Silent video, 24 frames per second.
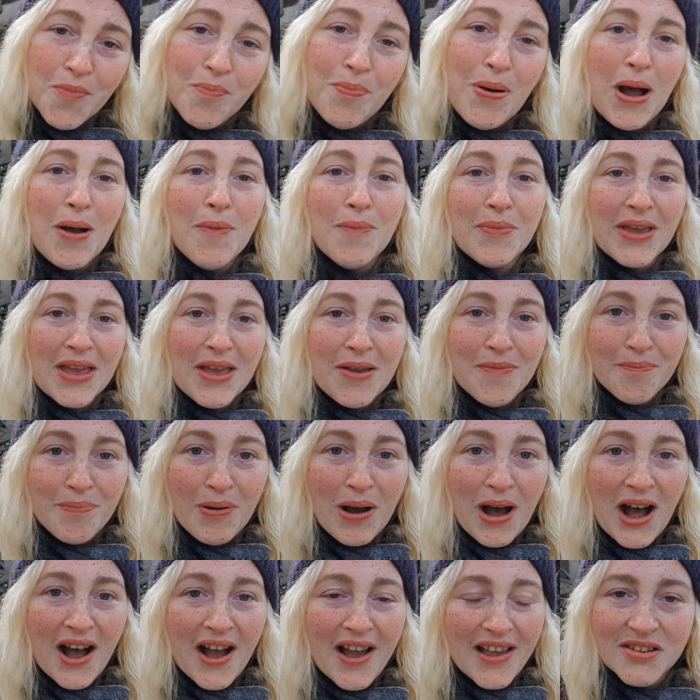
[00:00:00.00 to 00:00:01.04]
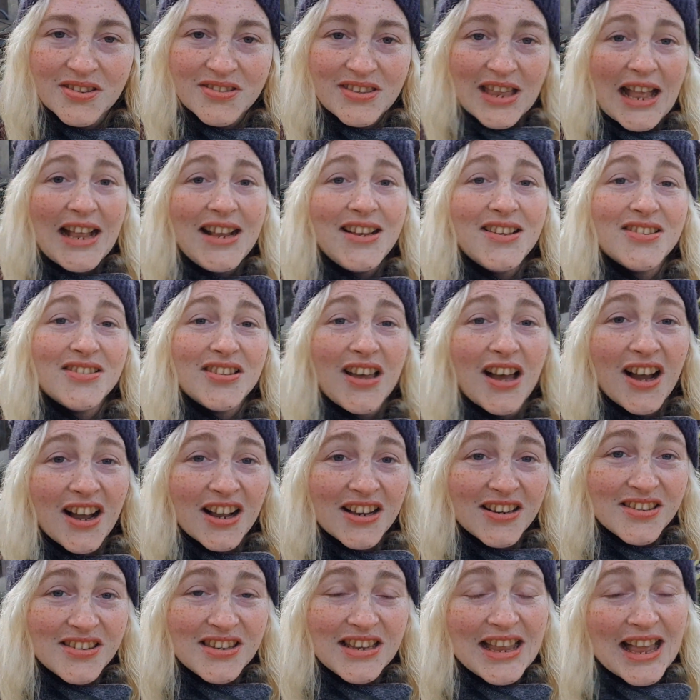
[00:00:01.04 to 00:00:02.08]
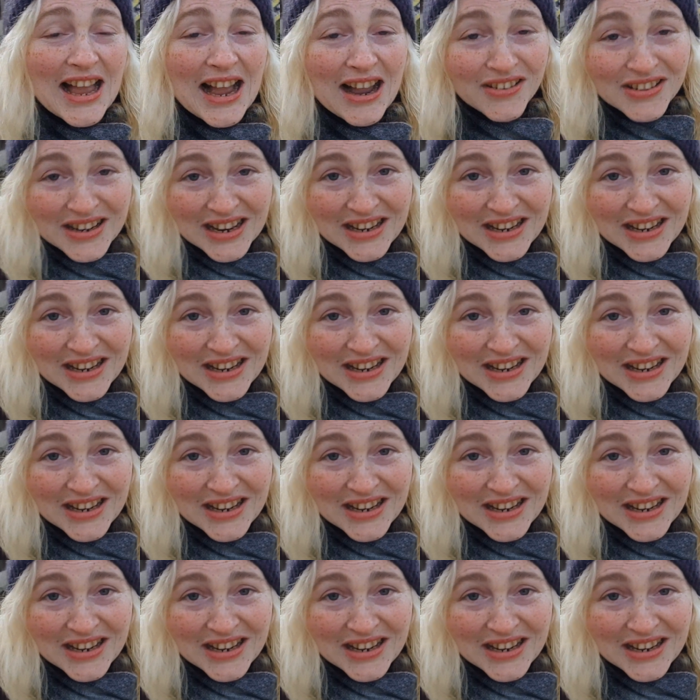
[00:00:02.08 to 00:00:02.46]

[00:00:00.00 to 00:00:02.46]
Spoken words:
pumpkin pie stateside, see how they